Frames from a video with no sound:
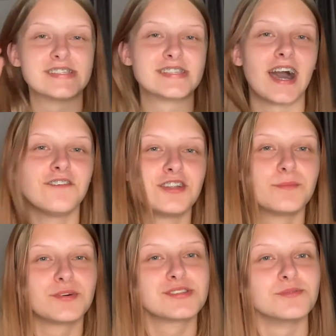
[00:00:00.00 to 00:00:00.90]
having a
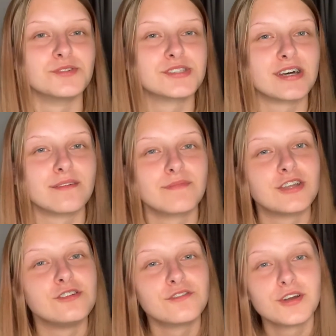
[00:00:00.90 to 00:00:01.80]
bottle of water in
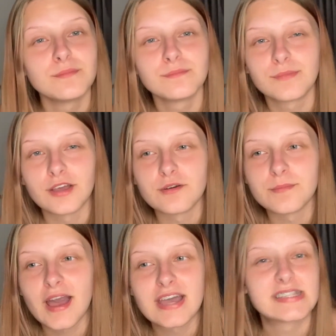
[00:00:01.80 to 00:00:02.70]
your room, by your
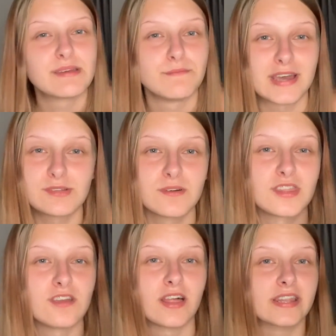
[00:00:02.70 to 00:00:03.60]
bed, in bed with
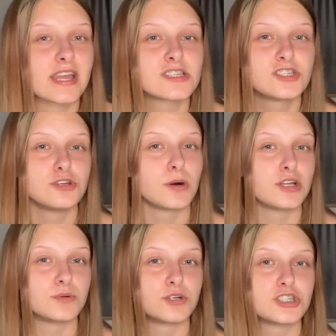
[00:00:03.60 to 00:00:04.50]
you, like next to you while
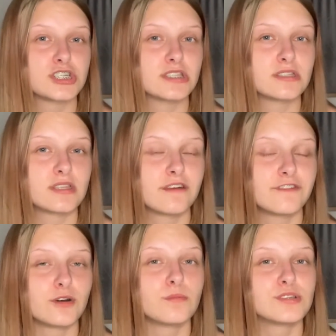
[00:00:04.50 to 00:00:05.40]
you're watching a
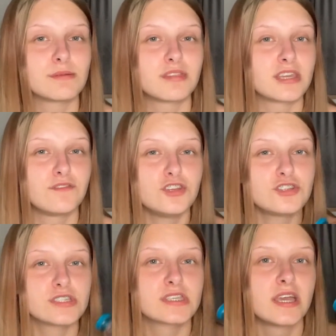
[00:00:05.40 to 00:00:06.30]
film or something, if you
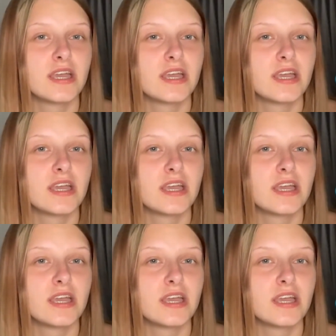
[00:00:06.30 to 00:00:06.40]
just